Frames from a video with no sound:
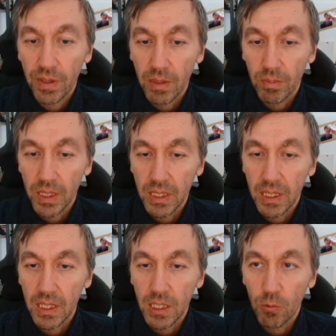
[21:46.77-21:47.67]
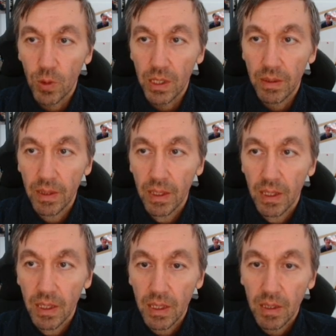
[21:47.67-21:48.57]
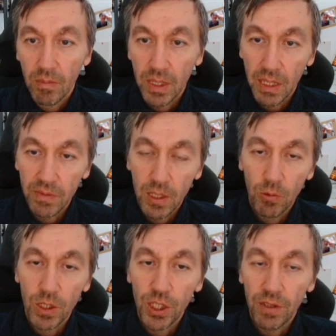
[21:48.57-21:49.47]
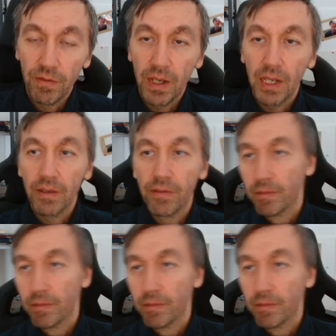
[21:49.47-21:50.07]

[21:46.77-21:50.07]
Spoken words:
He plays king d1, but after queen g5,